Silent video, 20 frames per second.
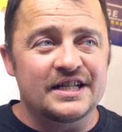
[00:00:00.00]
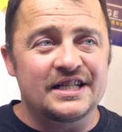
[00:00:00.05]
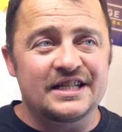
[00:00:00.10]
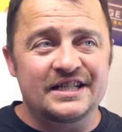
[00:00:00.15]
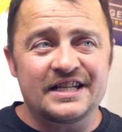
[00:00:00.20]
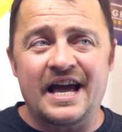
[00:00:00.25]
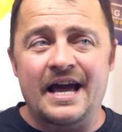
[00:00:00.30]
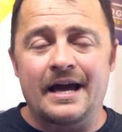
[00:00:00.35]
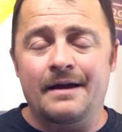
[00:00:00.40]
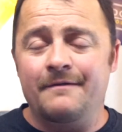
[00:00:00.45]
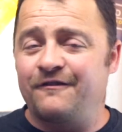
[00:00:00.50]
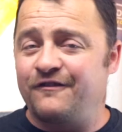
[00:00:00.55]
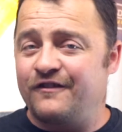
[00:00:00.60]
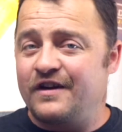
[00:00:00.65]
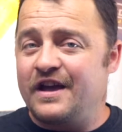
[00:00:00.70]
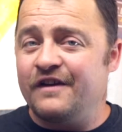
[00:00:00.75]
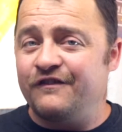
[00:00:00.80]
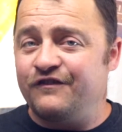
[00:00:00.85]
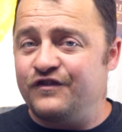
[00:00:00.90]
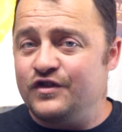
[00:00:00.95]
safe
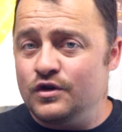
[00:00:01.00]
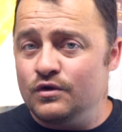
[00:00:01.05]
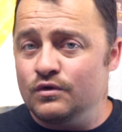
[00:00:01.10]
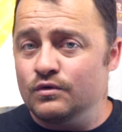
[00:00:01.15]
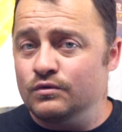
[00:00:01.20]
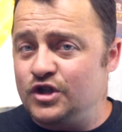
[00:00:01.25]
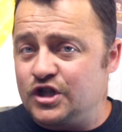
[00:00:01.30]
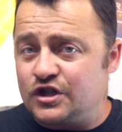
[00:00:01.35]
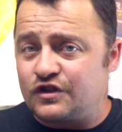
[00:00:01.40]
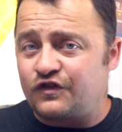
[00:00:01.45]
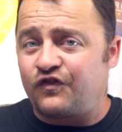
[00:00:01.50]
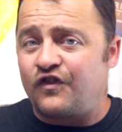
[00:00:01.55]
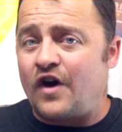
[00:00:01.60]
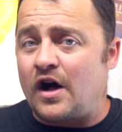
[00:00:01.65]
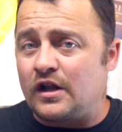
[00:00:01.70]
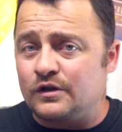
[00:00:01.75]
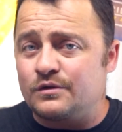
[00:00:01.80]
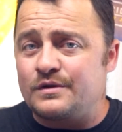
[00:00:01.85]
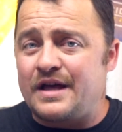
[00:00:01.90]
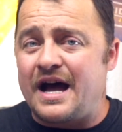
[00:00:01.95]
if you just
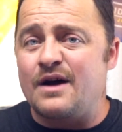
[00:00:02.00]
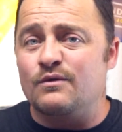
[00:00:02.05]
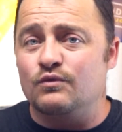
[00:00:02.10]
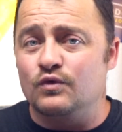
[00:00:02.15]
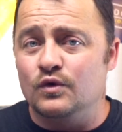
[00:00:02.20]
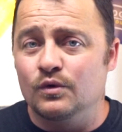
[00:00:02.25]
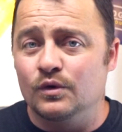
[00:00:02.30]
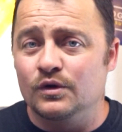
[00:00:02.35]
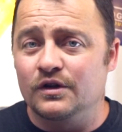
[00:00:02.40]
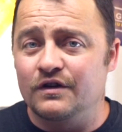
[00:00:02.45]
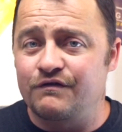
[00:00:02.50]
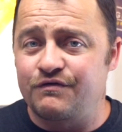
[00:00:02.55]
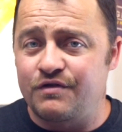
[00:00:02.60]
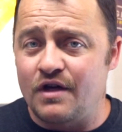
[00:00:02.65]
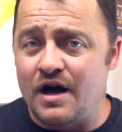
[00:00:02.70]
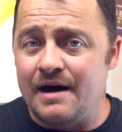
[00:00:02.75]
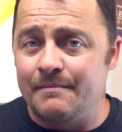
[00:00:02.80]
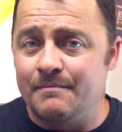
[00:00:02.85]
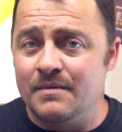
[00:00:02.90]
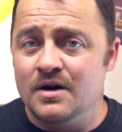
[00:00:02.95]
follow that rule of
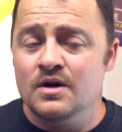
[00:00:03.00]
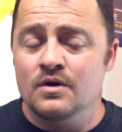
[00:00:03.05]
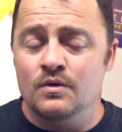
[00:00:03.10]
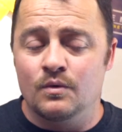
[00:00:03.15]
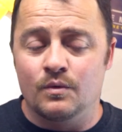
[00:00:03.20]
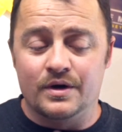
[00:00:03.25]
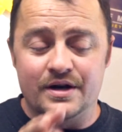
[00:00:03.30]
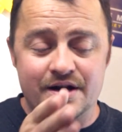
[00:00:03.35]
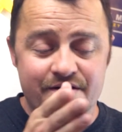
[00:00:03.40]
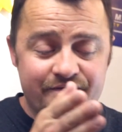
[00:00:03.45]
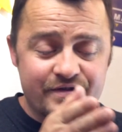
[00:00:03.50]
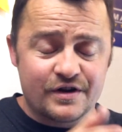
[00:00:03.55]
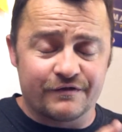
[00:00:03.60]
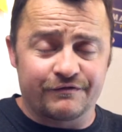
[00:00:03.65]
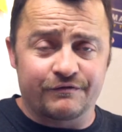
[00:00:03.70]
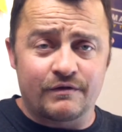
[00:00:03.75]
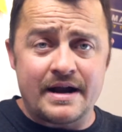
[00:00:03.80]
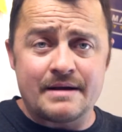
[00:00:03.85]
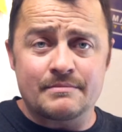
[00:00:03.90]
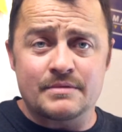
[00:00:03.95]
thumb. Whatever your
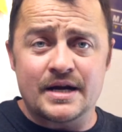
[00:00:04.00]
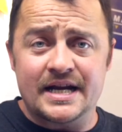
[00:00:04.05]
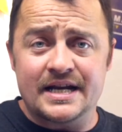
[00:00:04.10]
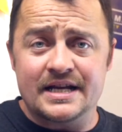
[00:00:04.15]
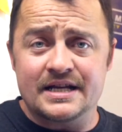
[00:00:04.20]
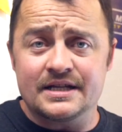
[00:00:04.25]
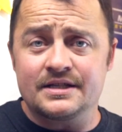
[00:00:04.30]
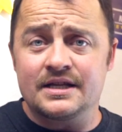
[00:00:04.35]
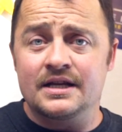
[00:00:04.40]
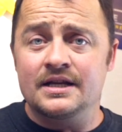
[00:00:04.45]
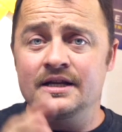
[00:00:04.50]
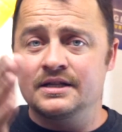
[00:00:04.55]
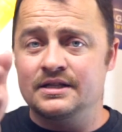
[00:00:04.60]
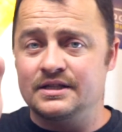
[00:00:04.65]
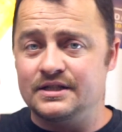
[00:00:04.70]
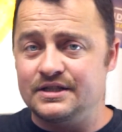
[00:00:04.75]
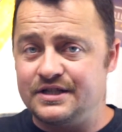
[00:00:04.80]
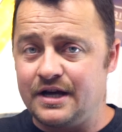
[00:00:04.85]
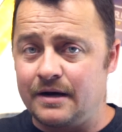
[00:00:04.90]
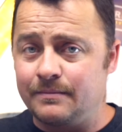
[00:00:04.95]
frame rate is,
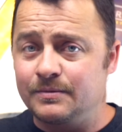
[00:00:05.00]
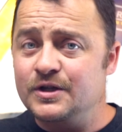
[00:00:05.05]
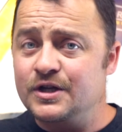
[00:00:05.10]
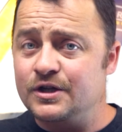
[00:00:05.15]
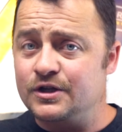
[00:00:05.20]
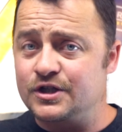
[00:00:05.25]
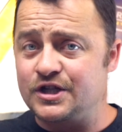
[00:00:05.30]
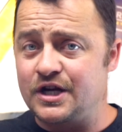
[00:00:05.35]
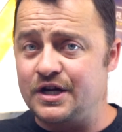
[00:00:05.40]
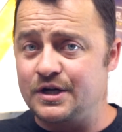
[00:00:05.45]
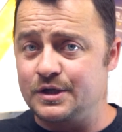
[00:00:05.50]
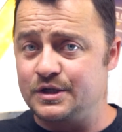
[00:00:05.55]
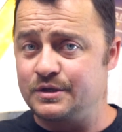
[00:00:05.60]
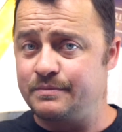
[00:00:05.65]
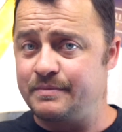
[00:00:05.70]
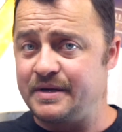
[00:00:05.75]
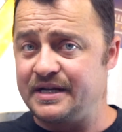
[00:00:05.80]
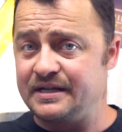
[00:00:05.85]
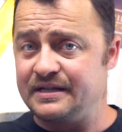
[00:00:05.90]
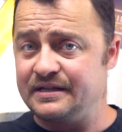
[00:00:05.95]
double your shutter speed.